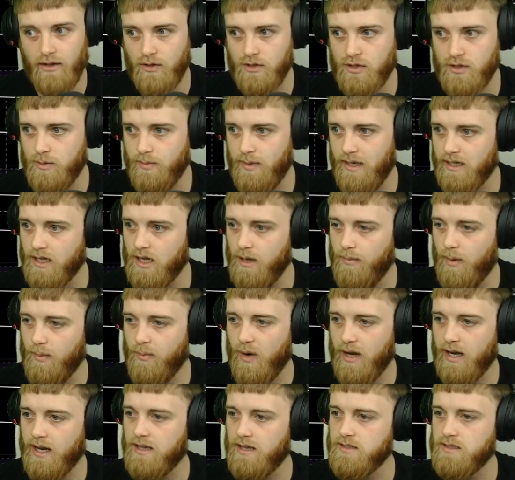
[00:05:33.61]
A couple of
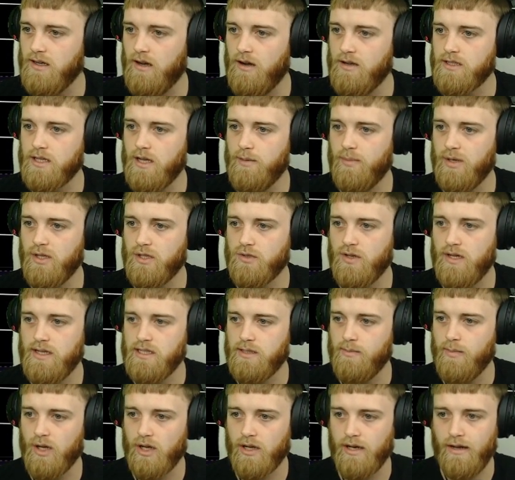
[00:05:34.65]
breakout scenarios, a couple of trades
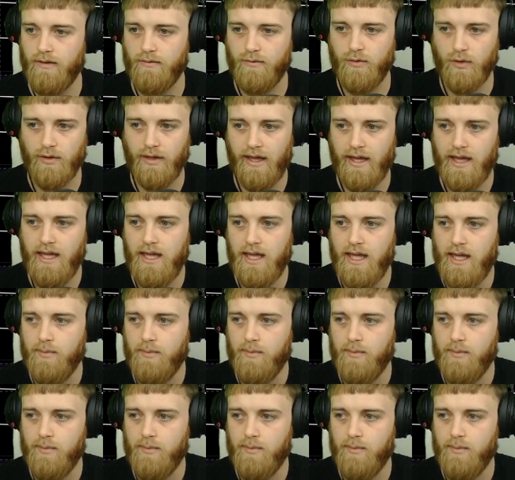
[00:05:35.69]
to be looking out for there.